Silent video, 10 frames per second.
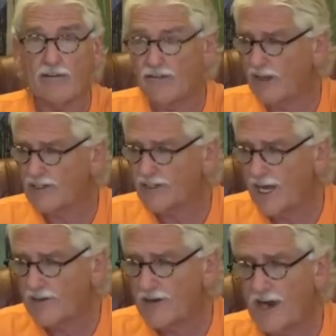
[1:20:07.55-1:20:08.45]
Everything's
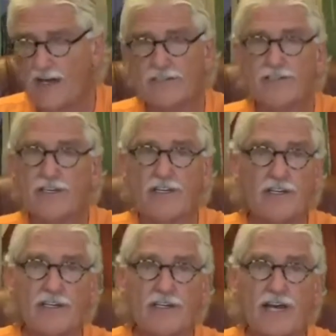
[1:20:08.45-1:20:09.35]
standardized.
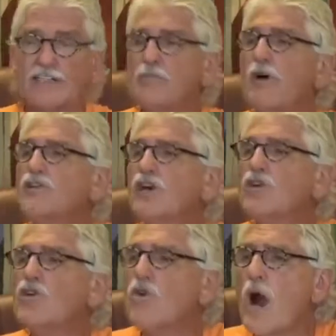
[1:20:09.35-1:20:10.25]
That's a bunch of
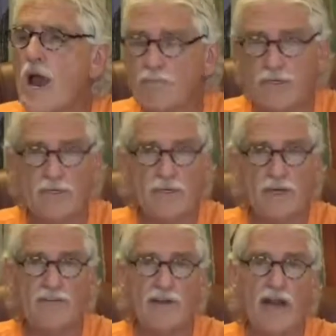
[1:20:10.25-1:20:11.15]
crap,
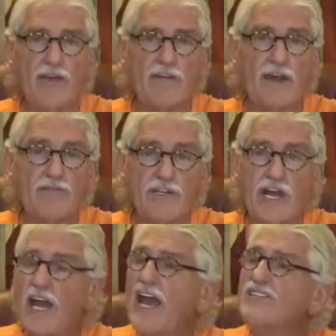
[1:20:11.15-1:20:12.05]
and the
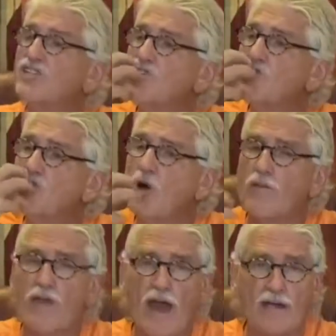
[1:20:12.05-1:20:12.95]
FDA has to chew
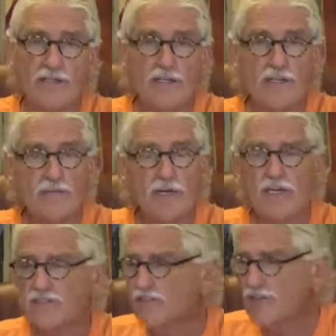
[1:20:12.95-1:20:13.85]
on that.
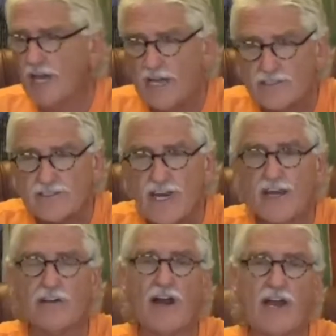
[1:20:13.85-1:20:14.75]
Because you can't
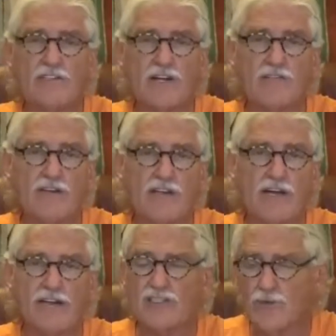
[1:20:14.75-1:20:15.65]
standardize
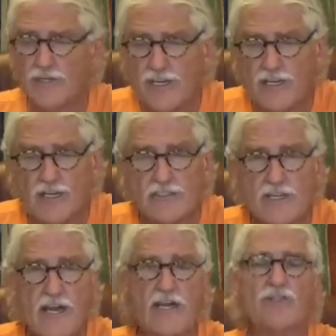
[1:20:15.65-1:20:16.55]
everything. That's ridiculous.
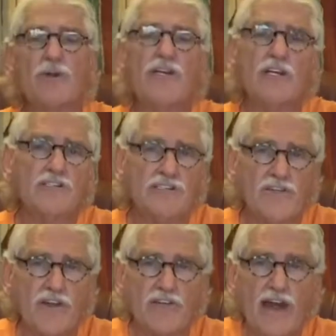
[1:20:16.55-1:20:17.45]
And it's ridiculous
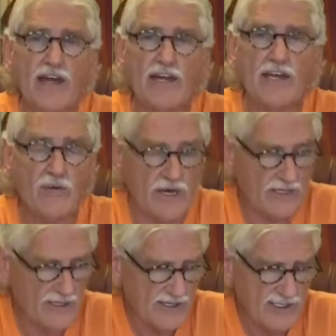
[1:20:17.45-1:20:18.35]
to think that
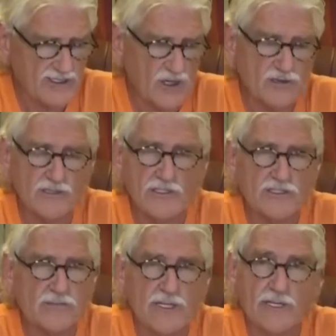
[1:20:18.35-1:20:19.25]
anyway. That's
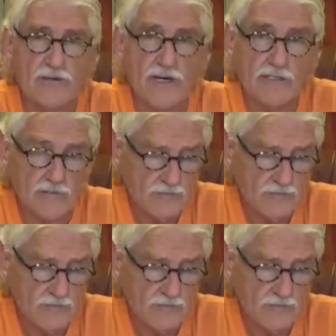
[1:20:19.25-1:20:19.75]
socialism anyway.